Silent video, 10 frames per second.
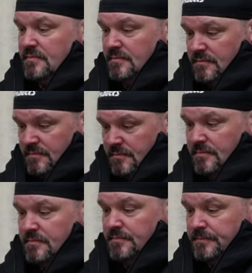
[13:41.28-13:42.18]

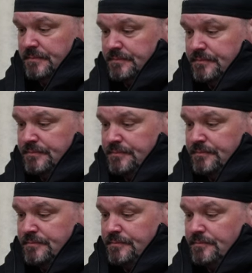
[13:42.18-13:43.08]

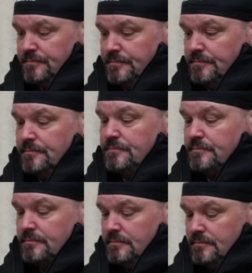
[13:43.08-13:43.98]

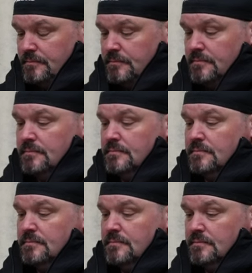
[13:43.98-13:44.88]

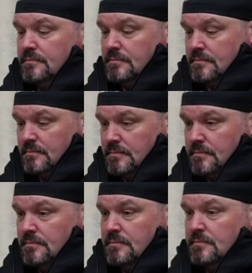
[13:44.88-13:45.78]

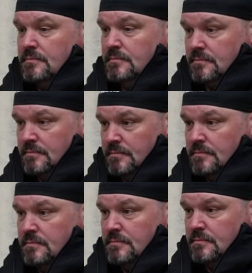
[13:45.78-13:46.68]

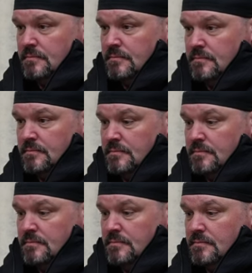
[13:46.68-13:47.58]

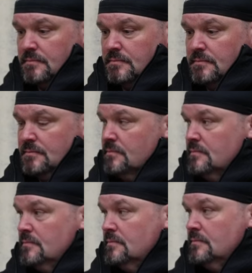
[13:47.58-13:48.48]

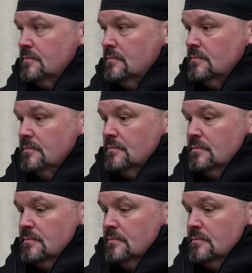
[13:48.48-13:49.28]
No words are spoken by the person on screen.